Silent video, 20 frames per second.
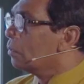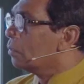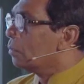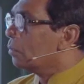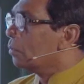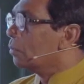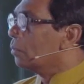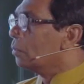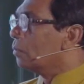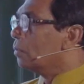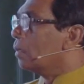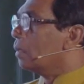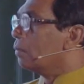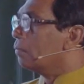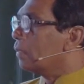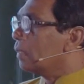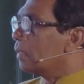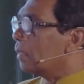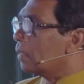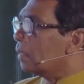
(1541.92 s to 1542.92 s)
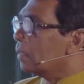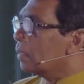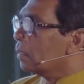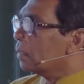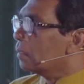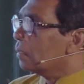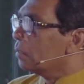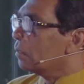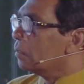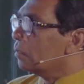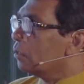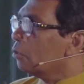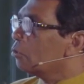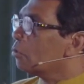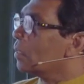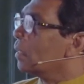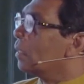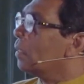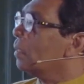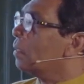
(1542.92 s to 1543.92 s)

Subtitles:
Oh, lovely. You said